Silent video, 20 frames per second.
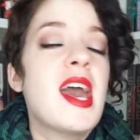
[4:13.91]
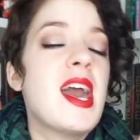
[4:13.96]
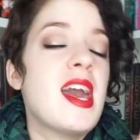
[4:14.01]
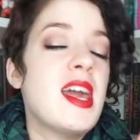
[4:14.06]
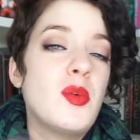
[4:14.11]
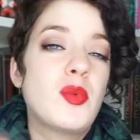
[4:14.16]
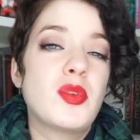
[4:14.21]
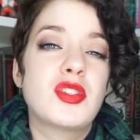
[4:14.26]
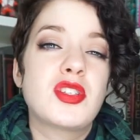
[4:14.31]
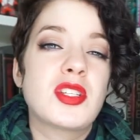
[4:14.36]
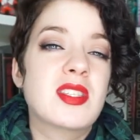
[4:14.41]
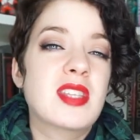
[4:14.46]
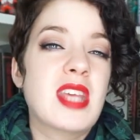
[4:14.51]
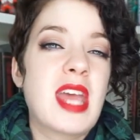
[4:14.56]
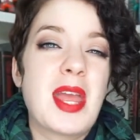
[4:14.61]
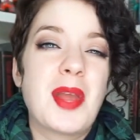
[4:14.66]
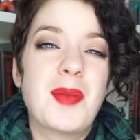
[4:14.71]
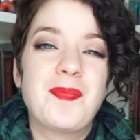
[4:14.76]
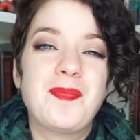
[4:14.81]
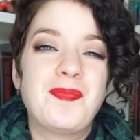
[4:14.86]
And it was just,
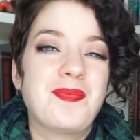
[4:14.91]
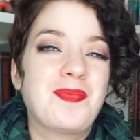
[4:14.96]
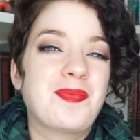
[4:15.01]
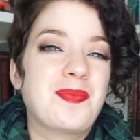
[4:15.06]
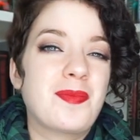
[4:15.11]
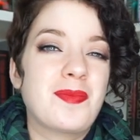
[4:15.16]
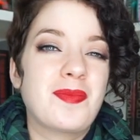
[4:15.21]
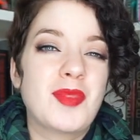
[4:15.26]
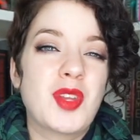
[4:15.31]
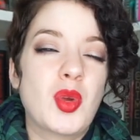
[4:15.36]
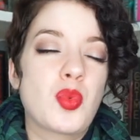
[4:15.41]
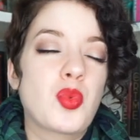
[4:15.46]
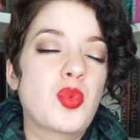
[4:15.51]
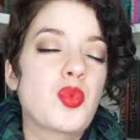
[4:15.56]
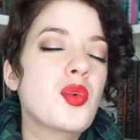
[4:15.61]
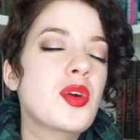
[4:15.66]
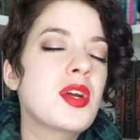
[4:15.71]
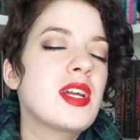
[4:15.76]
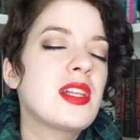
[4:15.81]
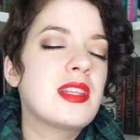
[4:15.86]
like,
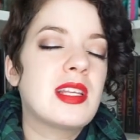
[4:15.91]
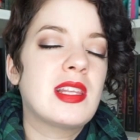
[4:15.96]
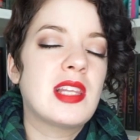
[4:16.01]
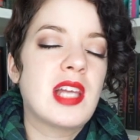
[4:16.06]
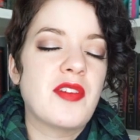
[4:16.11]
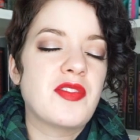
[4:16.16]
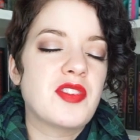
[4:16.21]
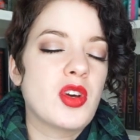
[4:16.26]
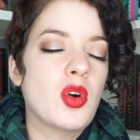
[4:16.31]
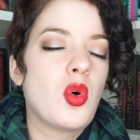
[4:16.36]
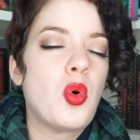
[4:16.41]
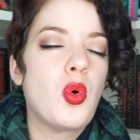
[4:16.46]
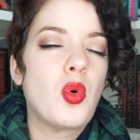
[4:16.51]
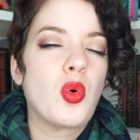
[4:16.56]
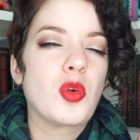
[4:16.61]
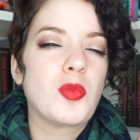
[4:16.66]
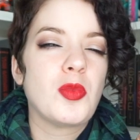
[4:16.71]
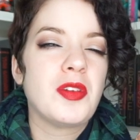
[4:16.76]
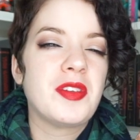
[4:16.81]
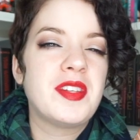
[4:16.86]
really left a
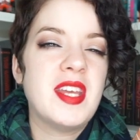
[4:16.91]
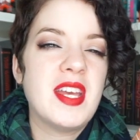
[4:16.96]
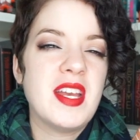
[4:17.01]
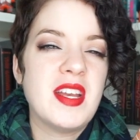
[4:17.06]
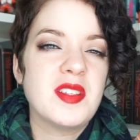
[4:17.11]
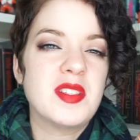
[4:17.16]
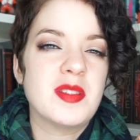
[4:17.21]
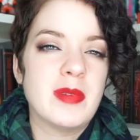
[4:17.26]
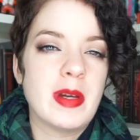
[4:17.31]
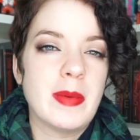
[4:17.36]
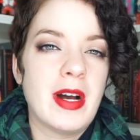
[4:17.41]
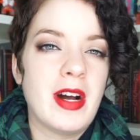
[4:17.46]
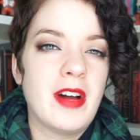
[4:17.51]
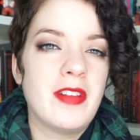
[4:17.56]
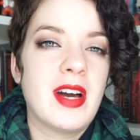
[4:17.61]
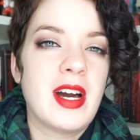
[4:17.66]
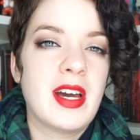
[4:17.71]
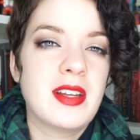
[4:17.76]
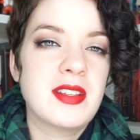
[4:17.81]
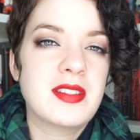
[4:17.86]
horrible taste in my
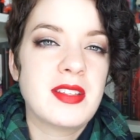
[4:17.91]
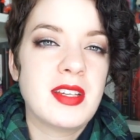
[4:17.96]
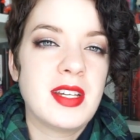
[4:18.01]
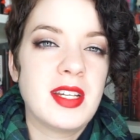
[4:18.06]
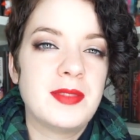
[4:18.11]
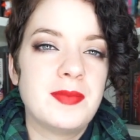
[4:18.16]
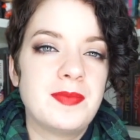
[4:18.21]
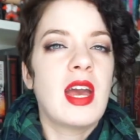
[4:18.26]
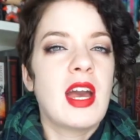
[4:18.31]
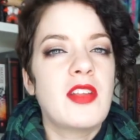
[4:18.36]
mouth, honestly.